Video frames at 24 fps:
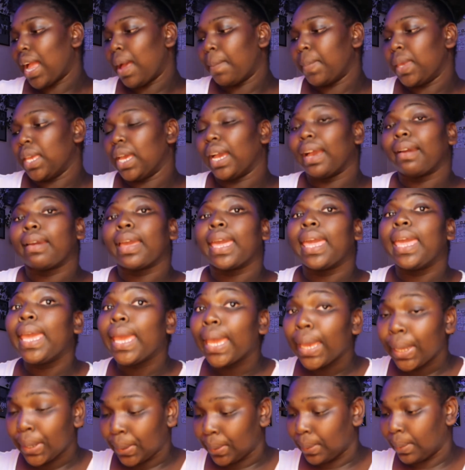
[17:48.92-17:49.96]
got me a
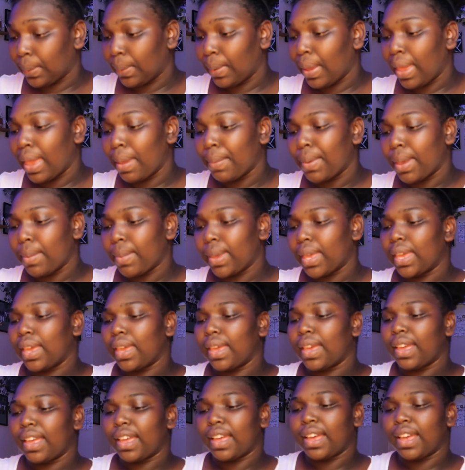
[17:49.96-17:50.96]
candle, and baby,